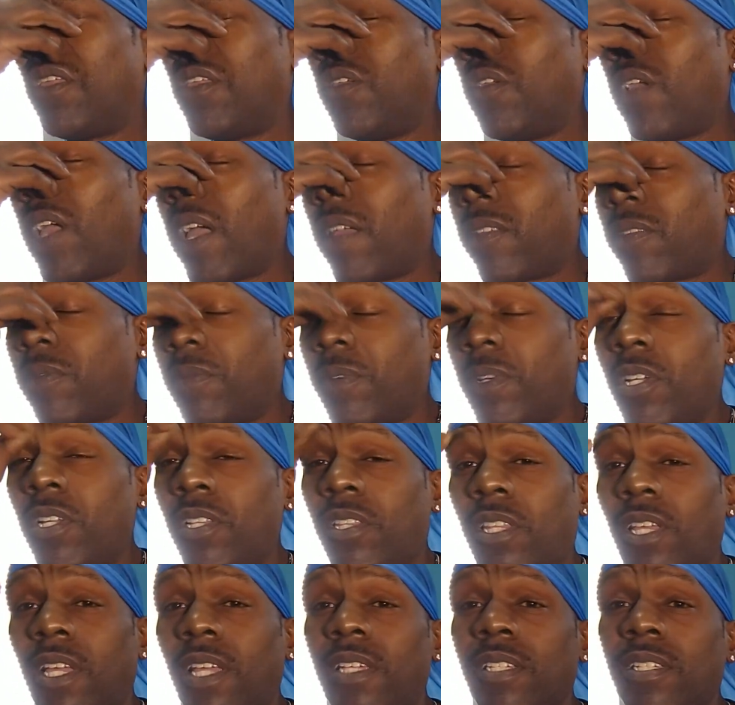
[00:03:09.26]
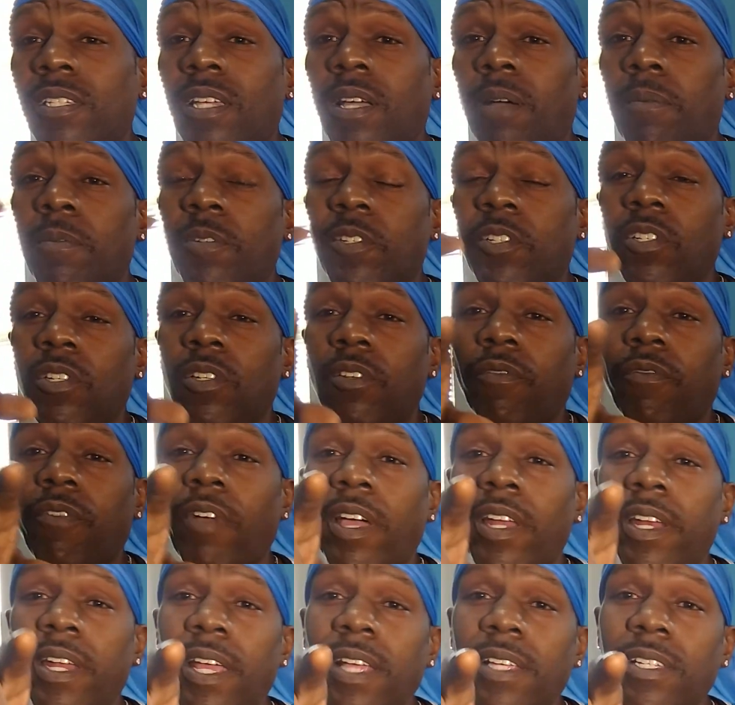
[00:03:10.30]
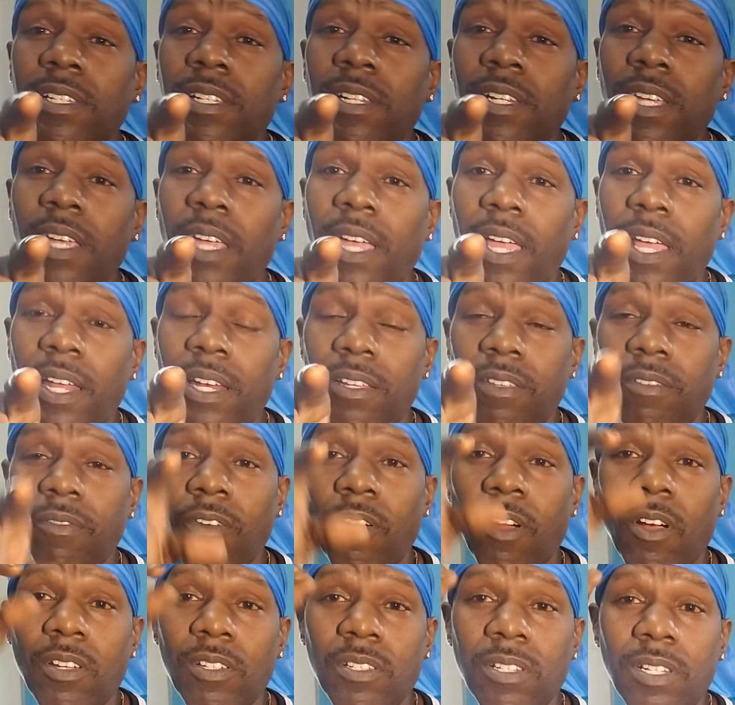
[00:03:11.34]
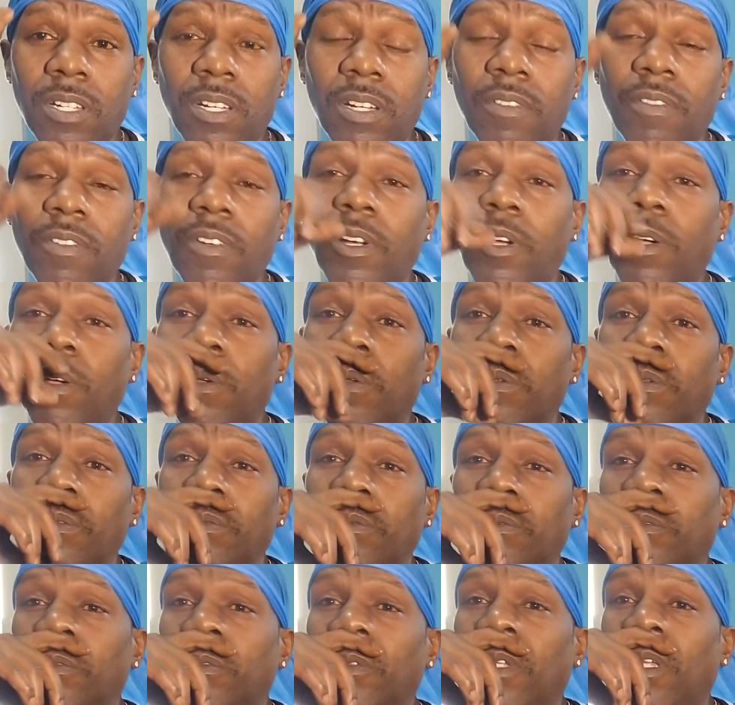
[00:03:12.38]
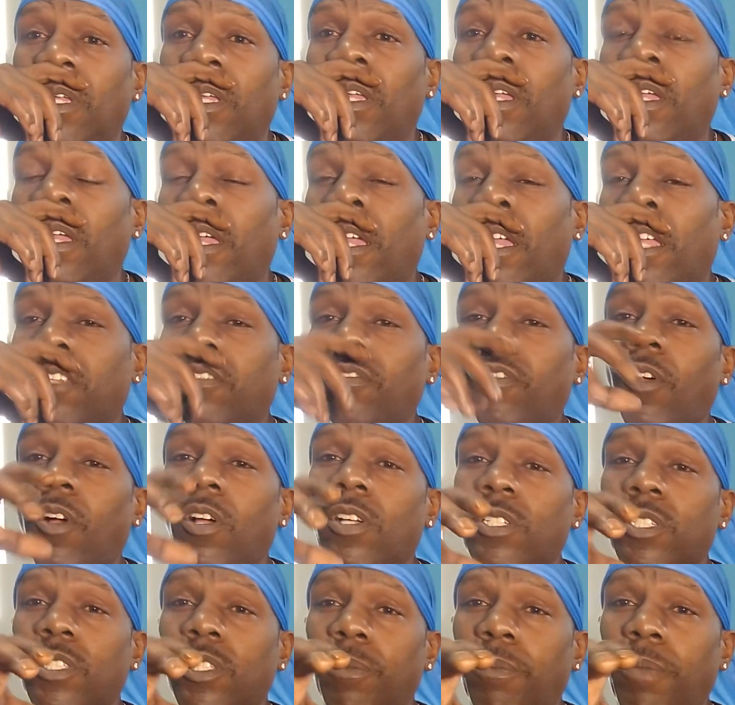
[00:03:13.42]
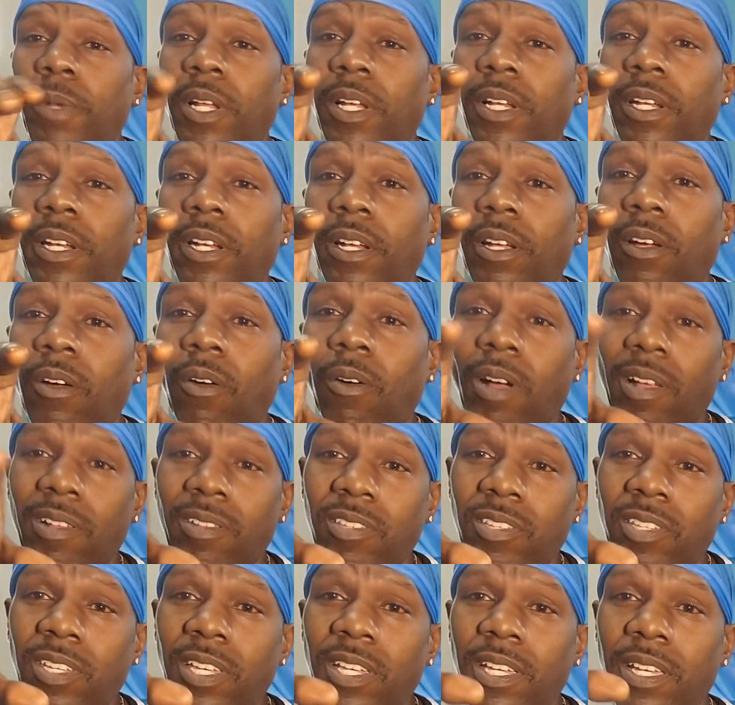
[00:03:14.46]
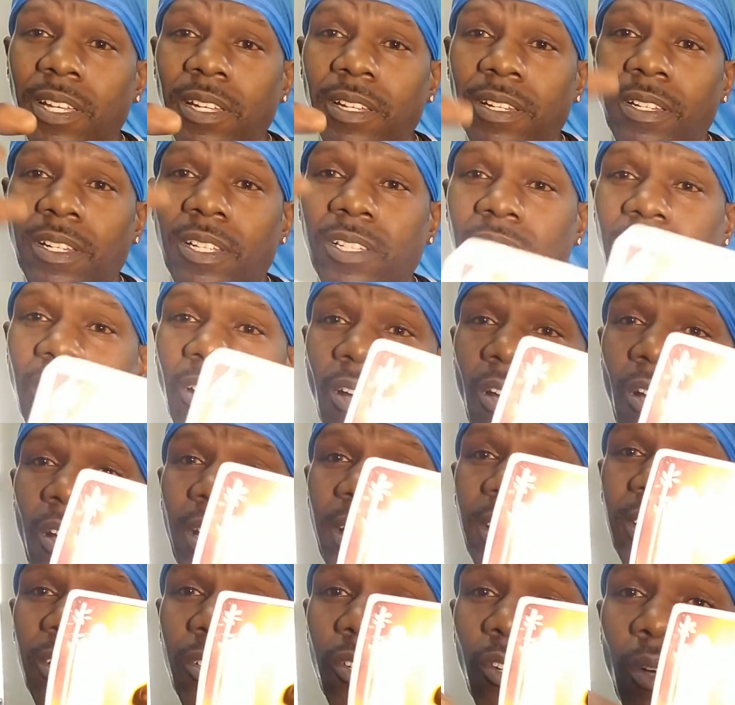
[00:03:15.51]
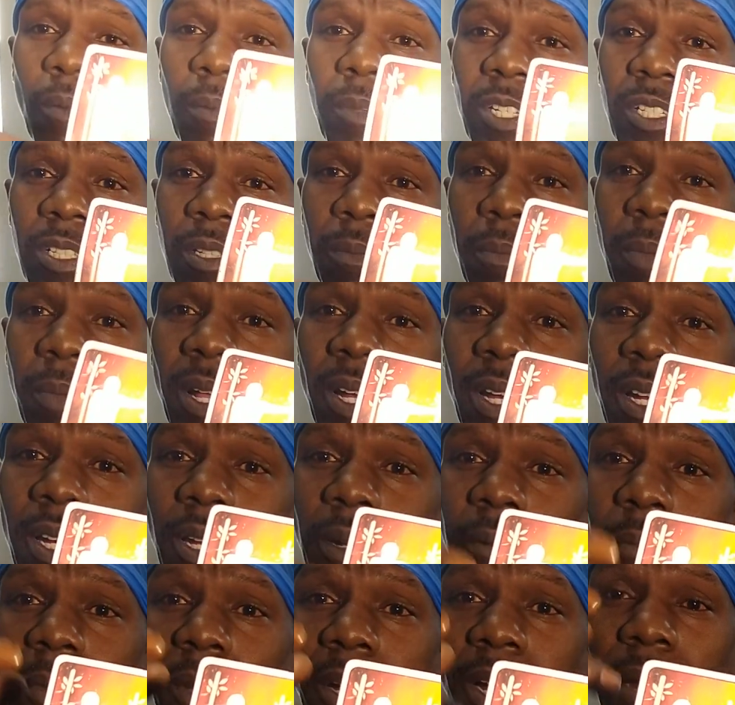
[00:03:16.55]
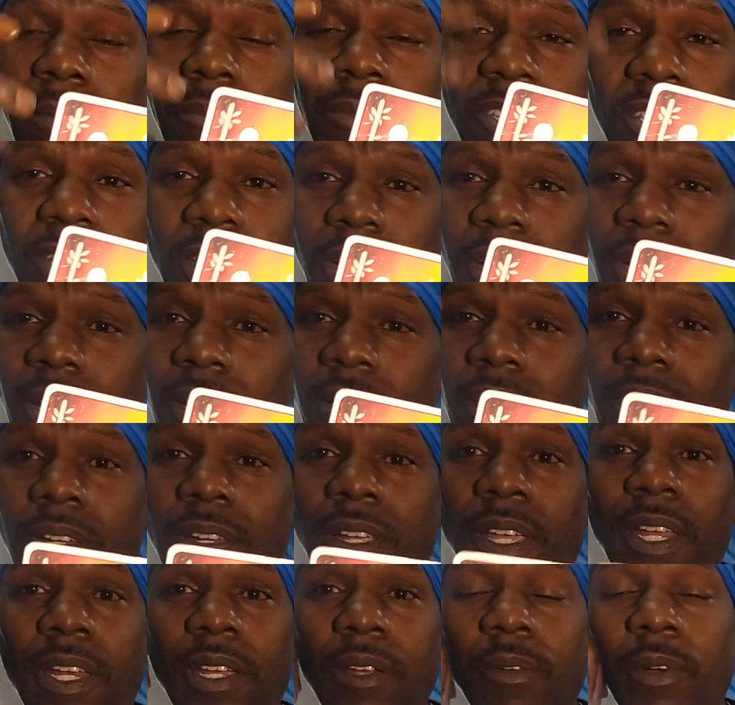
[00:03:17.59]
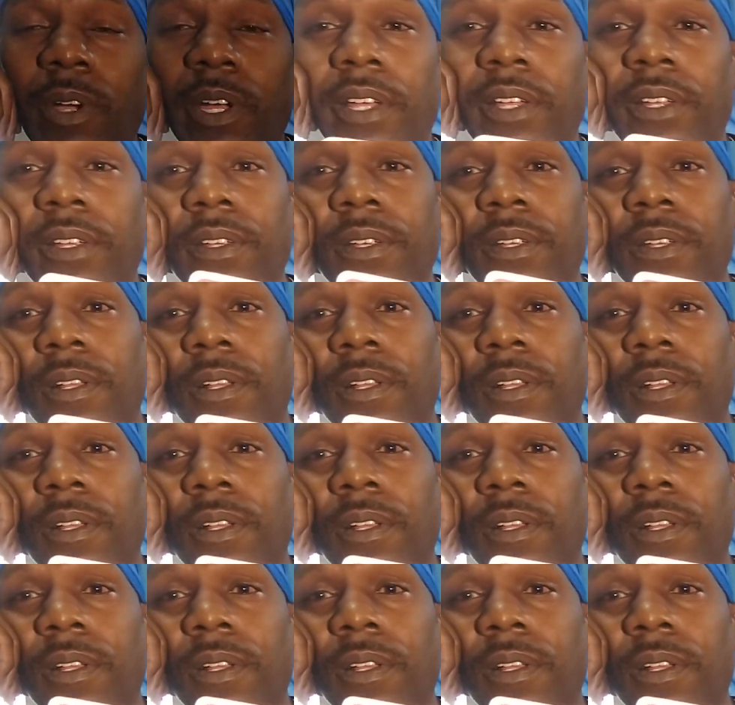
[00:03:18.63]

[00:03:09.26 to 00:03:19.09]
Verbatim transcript: You got some good things coming to you financially and as far as love go. As far as stability go, I see it. This card ain't showing me stability, but I'm seeing it anyway.